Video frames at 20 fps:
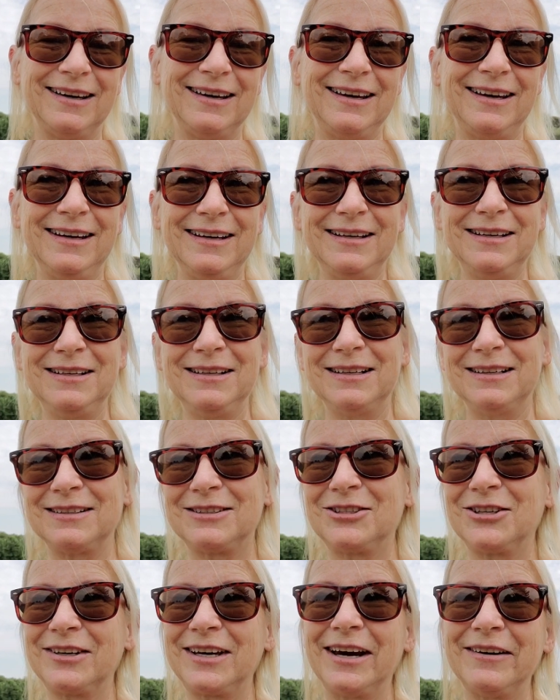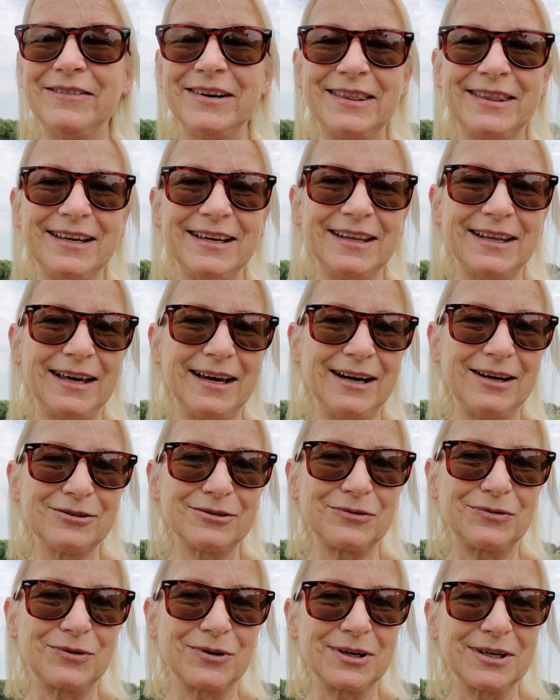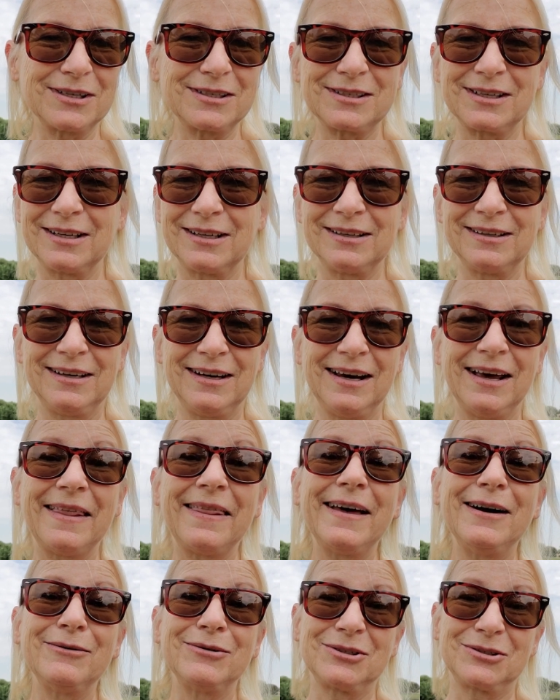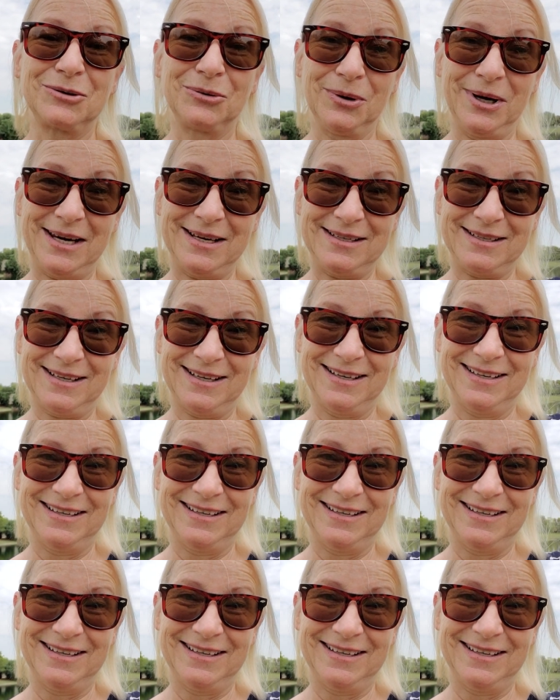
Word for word: and uh, took everything in the house for us and that was great.